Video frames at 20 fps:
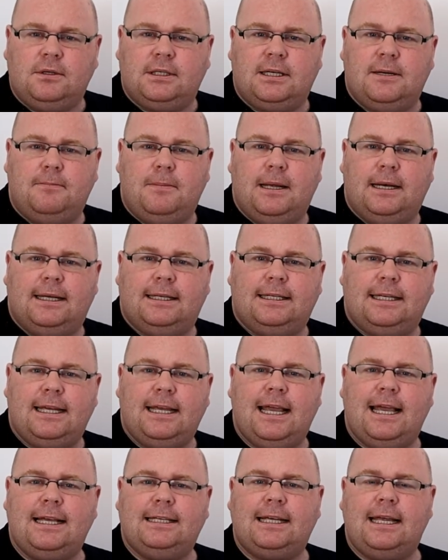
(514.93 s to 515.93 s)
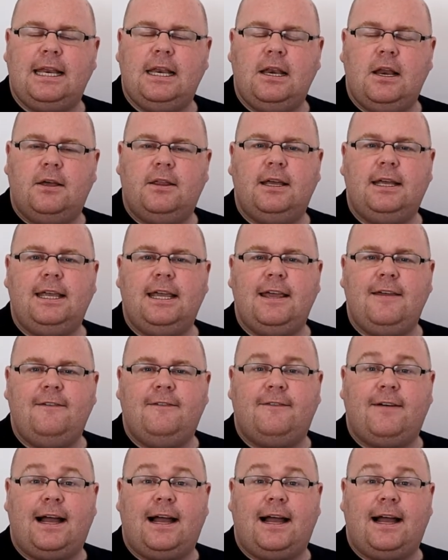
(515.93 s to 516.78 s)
stability is another key